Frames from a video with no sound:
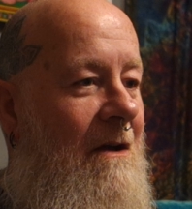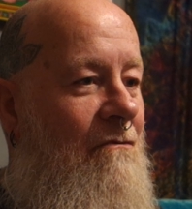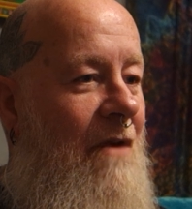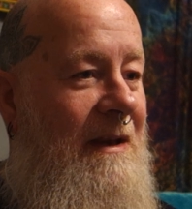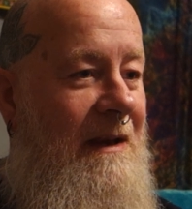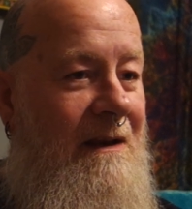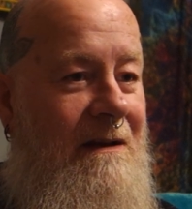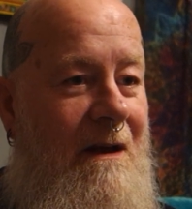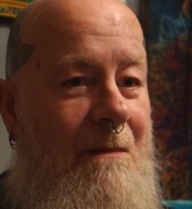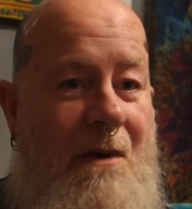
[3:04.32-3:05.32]

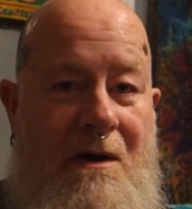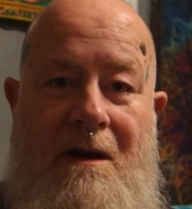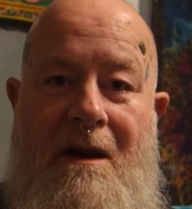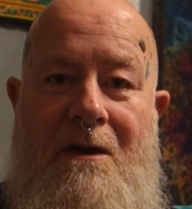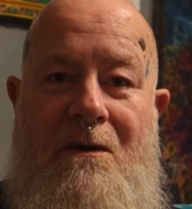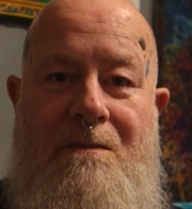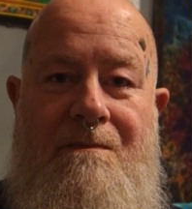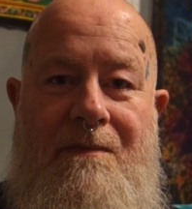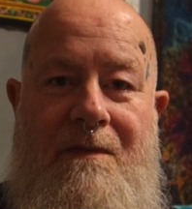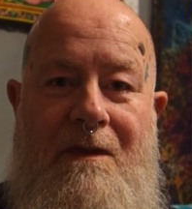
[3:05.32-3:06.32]
renting a bungalow
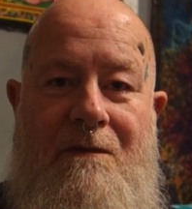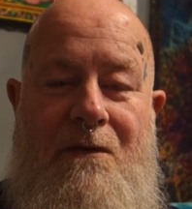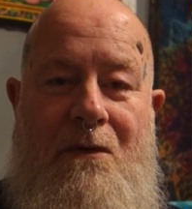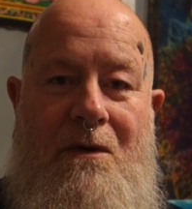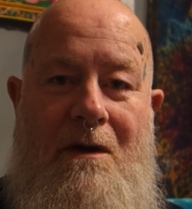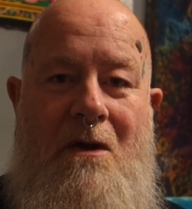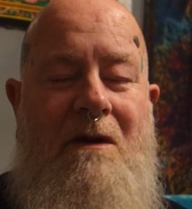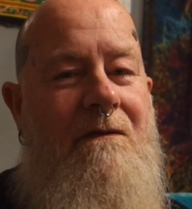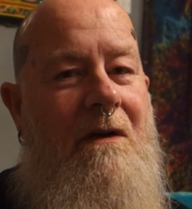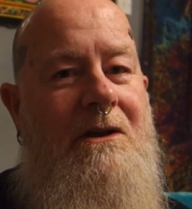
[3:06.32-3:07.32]
for
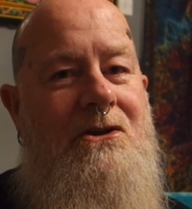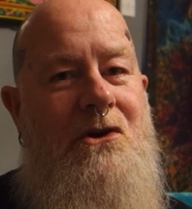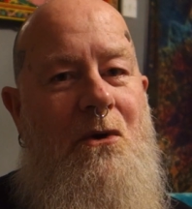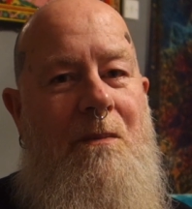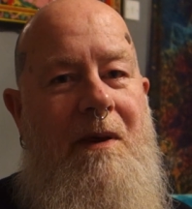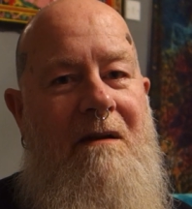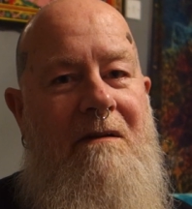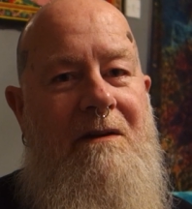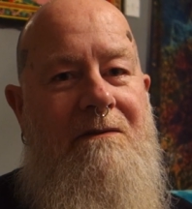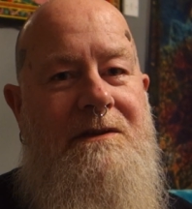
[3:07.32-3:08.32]
only a very short
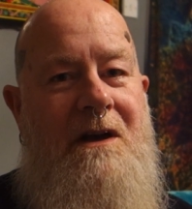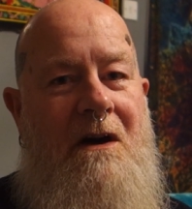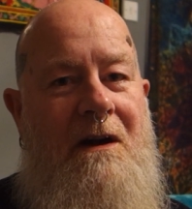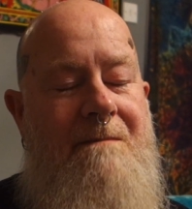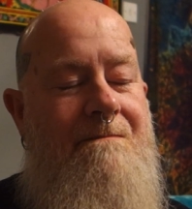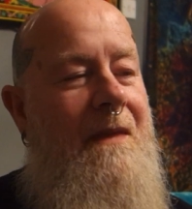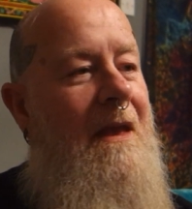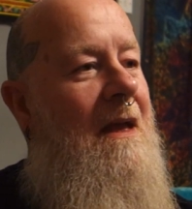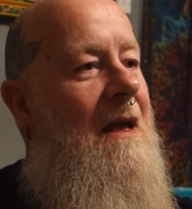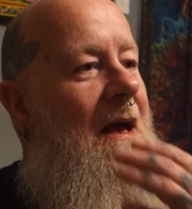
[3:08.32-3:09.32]
period of time.
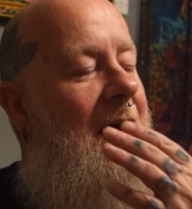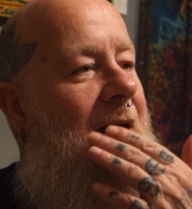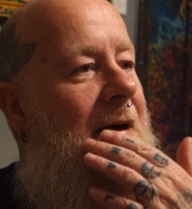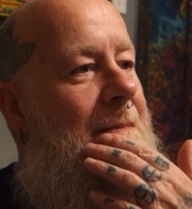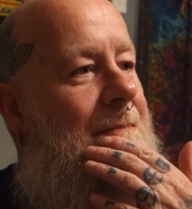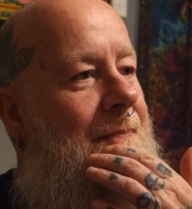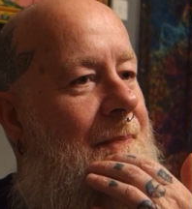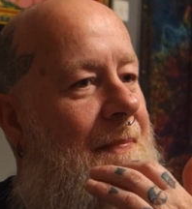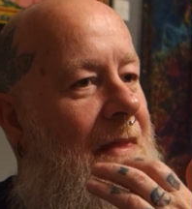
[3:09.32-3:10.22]
And